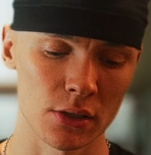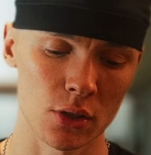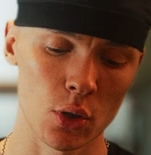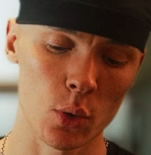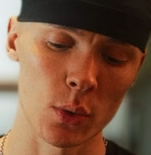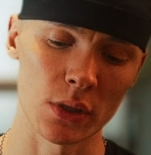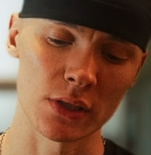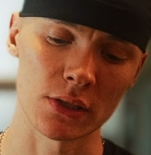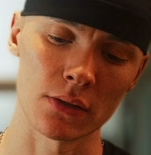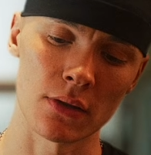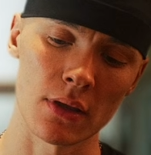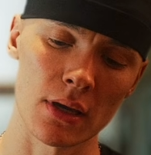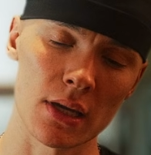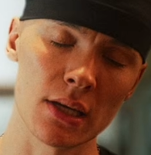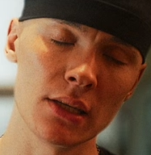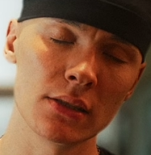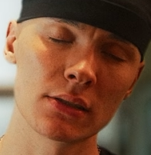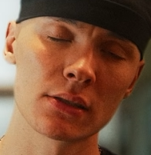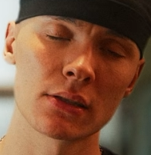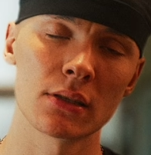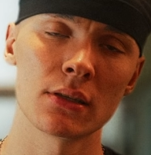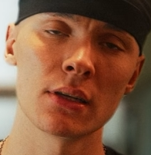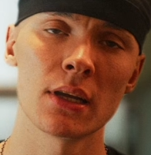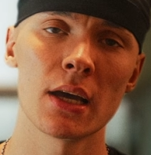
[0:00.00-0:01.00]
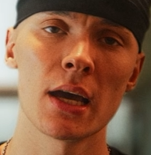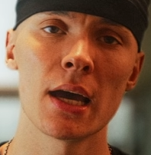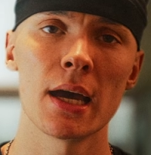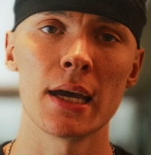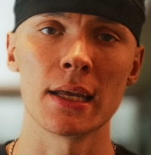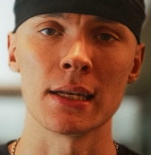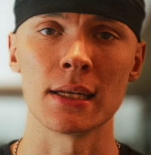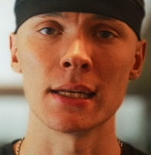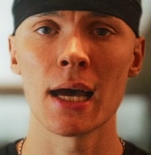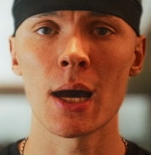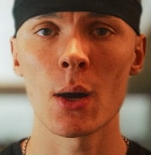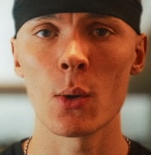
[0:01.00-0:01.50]
go into the internet
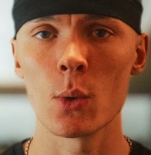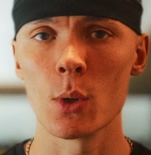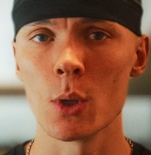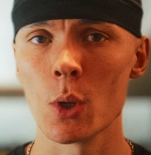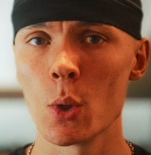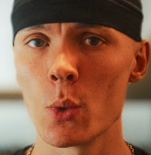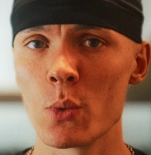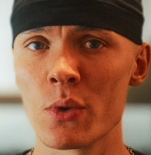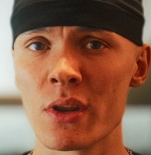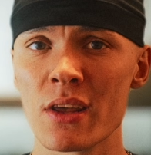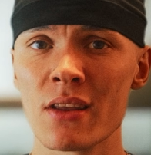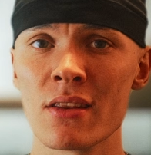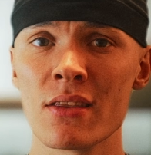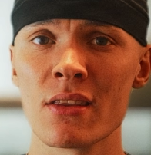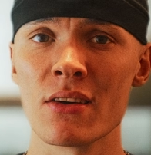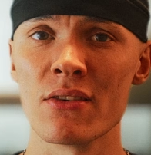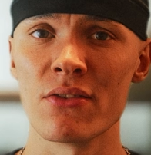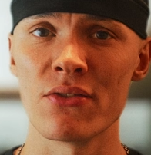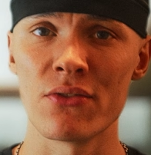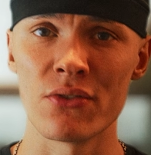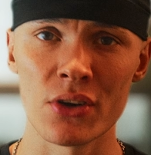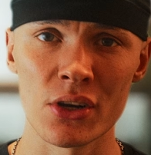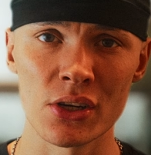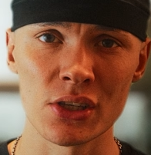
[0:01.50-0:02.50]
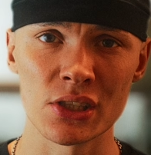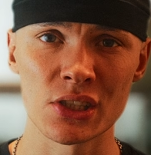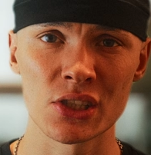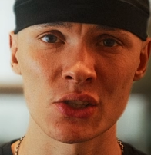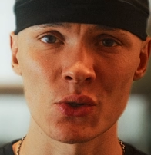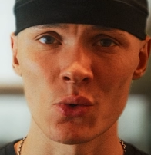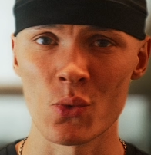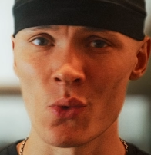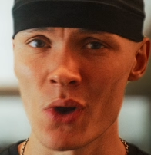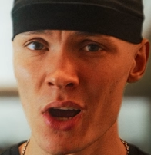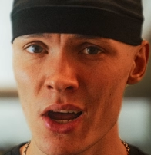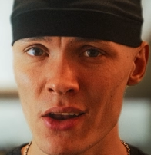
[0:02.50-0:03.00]
and downloading the first
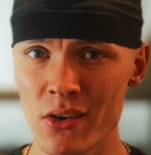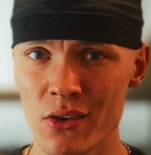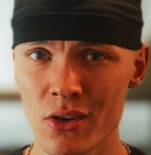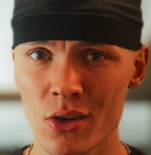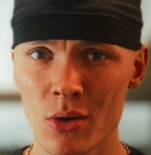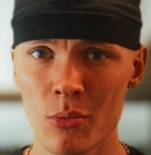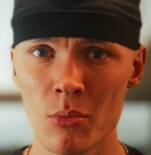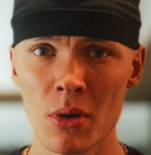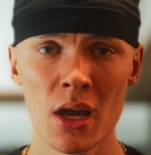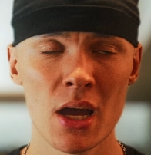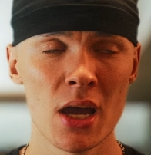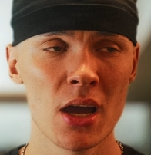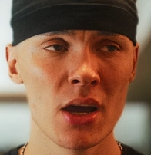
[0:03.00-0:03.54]
random